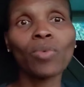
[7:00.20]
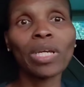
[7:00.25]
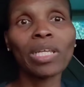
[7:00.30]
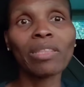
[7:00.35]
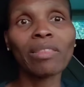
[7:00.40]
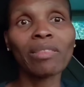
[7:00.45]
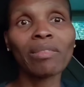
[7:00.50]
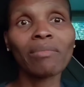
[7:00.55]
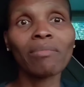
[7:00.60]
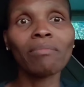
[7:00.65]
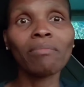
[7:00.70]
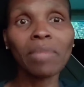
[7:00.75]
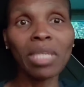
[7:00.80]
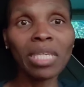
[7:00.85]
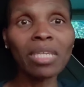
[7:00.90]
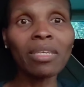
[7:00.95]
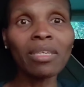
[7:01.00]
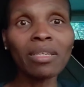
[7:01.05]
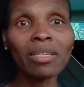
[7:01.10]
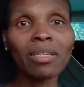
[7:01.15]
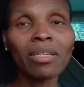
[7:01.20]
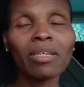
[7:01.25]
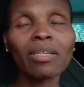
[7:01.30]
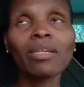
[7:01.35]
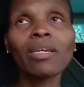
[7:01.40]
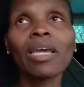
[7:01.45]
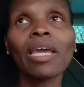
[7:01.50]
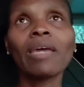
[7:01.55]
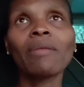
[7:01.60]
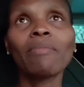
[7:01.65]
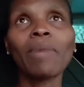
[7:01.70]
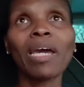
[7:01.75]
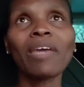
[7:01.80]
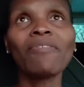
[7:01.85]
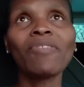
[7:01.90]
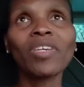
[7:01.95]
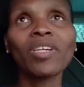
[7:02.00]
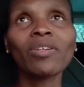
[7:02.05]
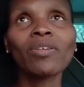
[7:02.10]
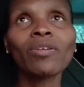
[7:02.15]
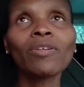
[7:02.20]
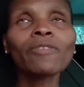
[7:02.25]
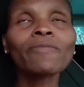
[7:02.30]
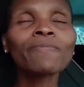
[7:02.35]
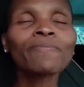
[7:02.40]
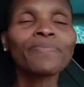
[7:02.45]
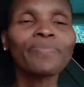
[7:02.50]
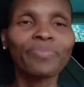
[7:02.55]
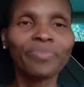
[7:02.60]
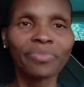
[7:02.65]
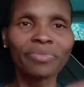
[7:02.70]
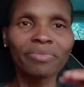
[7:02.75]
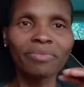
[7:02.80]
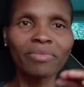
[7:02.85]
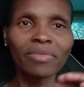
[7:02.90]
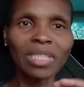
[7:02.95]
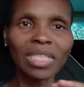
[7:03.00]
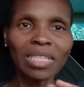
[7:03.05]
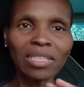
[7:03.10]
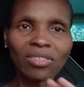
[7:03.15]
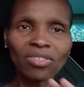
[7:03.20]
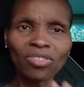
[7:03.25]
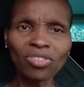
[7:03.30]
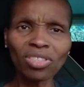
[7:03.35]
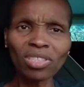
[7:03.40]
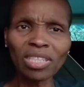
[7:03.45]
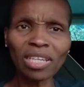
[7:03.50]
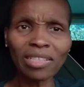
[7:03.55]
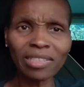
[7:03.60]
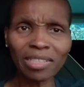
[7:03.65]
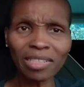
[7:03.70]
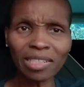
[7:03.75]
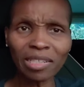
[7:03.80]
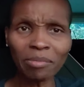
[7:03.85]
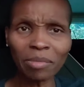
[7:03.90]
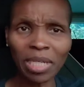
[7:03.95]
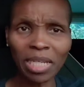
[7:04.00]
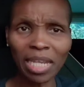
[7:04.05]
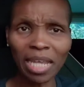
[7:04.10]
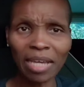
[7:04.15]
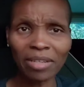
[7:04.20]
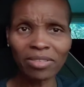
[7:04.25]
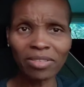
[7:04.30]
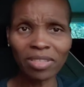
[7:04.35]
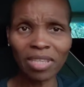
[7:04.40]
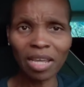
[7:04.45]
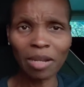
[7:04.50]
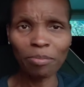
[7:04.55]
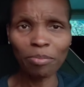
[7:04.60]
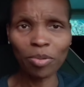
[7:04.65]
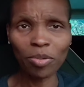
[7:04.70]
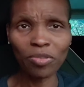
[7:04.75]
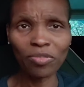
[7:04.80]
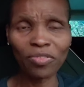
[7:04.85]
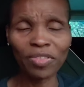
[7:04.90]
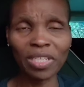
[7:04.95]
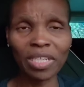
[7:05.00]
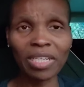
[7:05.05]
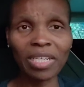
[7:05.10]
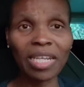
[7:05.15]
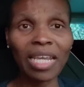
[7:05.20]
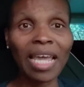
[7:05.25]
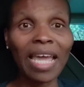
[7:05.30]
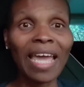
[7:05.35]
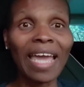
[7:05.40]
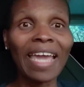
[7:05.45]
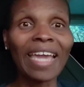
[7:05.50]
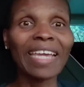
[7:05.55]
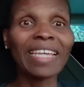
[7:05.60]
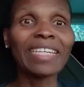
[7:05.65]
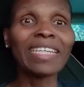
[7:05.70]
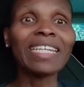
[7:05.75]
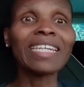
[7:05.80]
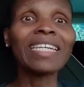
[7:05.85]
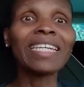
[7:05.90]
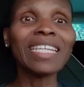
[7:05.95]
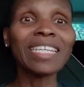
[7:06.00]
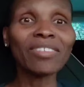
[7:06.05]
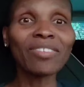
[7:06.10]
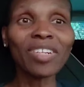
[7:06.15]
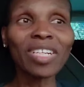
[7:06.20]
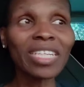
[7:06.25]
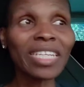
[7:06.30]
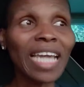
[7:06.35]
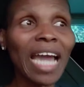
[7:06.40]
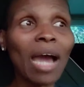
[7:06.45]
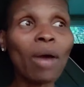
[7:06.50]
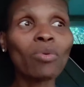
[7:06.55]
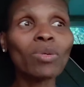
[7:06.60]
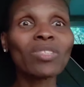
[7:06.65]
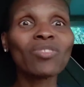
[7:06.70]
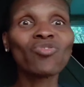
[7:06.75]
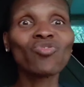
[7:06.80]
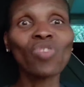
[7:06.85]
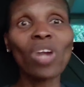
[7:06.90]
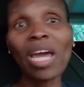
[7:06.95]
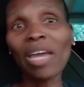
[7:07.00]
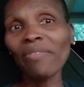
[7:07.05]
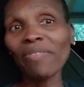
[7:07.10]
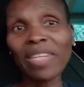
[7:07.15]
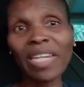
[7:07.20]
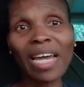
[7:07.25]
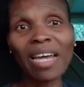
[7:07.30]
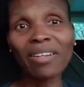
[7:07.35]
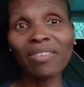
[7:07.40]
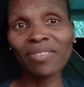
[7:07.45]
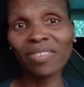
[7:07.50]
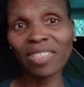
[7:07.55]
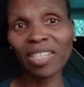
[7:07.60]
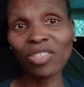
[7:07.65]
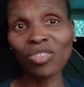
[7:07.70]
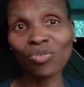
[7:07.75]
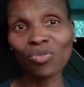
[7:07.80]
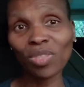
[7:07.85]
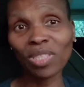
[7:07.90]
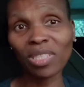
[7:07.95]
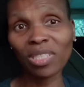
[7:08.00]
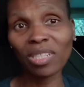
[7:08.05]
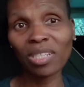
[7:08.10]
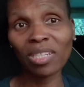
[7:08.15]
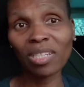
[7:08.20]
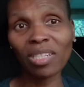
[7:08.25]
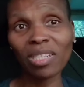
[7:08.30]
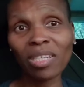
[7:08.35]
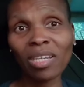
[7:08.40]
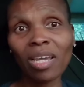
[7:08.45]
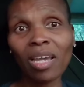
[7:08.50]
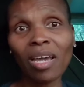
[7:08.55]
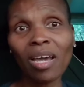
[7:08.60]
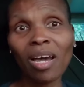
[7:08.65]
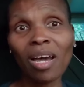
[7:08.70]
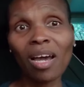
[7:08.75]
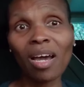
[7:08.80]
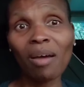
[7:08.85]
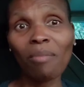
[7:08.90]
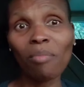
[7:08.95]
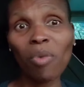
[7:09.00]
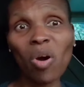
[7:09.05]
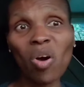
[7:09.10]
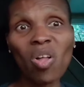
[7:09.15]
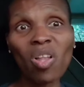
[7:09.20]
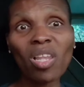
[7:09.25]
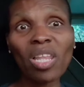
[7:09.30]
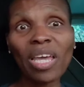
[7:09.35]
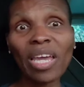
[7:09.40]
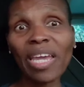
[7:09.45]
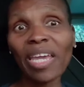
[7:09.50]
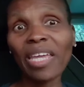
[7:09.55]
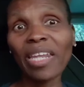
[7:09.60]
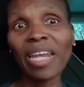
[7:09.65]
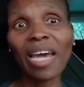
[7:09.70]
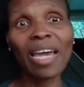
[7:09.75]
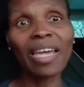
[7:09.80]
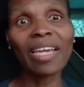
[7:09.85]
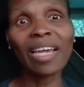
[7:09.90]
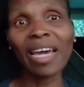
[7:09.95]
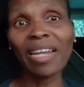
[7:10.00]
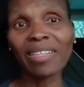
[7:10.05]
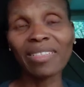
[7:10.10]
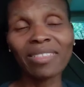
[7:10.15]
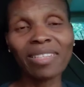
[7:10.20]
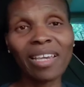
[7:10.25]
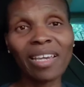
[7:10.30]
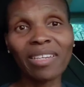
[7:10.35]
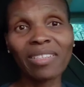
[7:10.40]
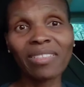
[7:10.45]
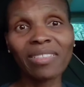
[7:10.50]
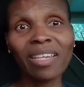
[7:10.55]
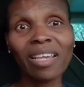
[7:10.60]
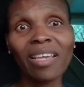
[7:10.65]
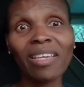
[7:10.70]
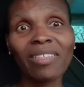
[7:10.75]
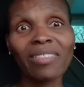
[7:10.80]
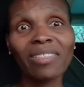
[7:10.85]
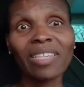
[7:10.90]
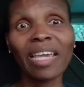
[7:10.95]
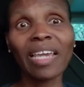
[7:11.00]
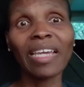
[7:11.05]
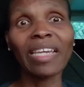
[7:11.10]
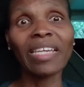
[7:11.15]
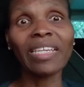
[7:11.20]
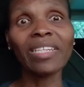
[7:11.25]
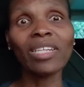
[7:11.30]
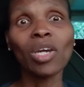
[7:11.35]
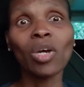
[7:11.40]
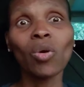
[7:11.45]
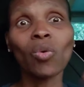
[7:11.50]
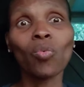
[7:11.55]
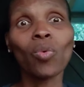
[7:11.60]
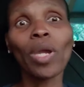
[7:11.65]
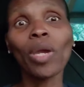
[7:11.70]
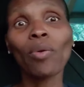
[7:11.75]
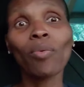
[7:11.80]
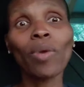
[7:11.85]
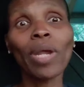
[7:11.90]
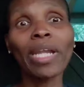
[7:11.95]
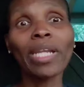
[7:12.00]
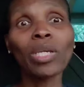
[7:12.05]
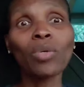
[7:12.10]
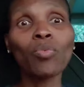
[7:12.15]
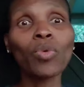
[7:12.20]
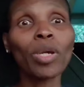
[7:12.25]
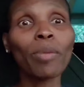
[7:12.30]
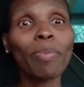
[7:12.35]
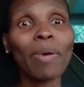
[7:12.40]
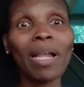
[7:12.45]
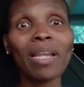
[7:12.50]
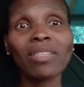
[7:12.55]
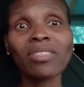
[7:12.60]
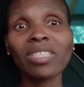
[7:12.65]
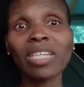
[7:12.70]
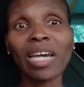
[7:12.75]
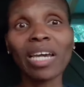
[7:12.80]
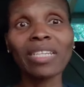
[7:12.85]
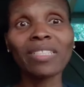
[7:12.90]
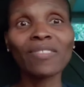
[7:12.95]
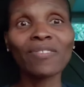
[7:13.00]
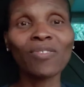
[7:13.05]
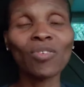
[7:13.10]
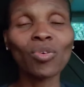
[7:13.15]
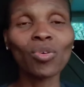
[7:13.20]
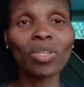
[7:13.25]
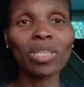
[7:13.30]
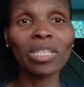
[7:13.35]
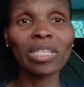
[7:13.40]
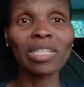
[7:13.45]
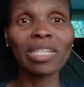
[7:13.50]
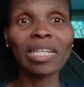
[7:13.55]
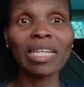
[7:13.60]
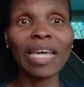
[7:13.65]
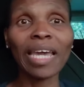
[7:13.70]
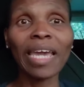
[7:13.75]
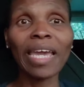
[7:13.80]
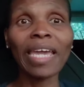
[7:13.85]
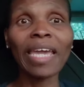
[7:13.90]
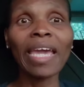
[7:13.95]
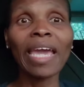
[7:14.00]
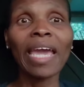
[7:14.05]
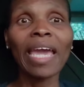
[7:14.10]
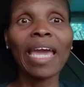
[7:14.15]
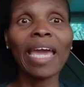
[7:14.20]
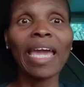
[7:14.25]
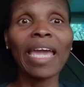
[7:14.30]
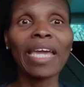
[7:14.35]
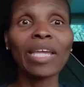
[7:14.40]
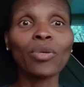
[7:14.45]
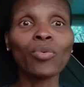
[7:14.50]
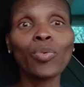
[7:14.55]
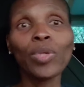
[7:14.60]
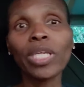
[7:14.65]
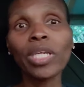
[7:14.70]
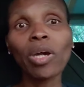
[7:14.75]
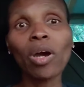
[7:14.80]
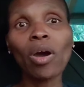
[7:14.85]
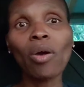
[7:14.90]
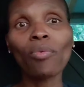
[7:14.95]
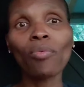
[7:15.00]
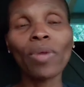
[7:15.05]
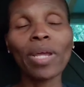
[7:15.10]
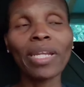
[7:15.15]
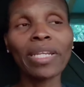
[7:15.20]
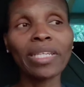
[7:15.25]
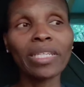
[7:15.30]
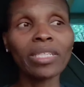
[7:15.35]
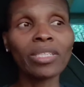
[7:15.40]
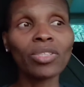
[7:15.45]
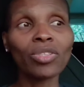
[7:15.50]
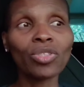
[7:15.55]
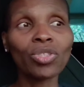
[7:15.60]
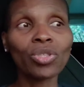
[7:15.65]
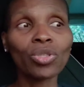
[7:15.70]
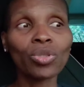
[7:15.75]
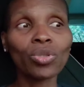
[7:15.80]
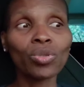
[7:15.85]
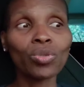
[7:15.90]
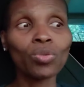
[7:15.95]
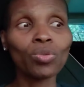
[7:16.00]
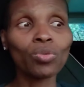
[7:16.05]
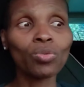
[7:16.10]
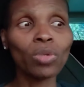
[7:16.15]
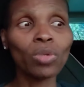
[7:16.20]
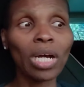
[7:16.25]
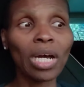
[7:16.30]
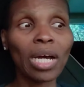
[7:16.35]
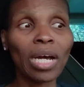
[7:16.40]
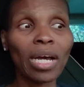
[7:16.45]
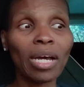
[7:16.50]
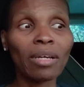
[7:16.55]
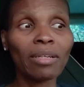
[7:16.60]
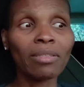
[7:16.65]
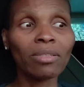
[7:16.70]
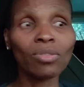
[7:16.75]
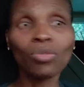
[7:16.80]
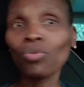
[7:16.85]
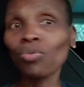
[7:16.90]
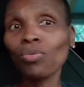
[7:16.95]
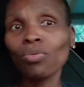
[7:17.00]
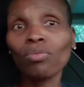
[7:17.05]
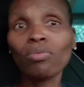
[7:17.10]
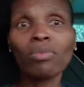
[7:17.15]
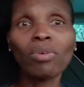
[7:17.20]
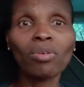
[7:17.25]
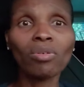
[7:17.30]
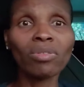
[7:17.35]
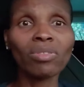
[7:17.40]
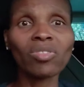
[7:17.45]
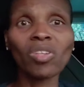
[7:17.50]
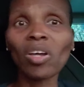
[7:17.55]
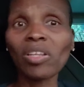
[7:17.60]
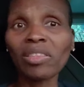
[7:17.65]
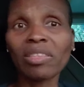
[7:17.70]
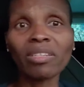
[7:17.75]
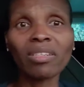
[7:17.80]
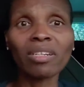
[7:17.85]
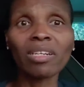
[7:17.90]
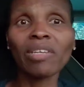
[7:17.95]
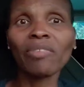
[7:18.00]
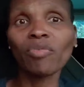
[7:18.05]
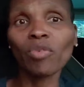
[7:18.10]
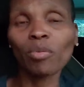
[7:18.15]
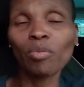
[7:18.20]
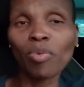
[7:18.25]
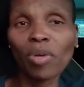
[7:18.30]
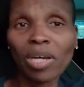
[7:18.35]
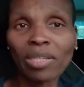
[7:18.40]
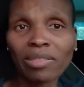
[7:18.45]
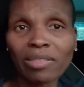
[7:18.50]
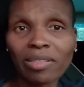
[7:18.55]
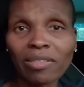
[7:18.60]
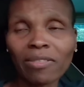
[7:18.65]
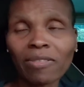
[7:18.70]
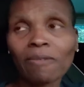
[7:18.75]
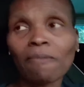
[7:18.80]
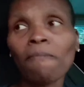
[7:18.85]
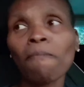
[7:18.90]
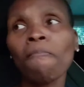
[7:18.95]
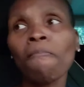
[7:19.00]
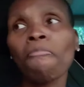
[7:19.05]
with me in my vehicle. She sent an email out to that person, and literally I was driving out of Century City Mall, and I got a text saying, we're ready, we apologize for the delay, and we are ready to start the delivery process.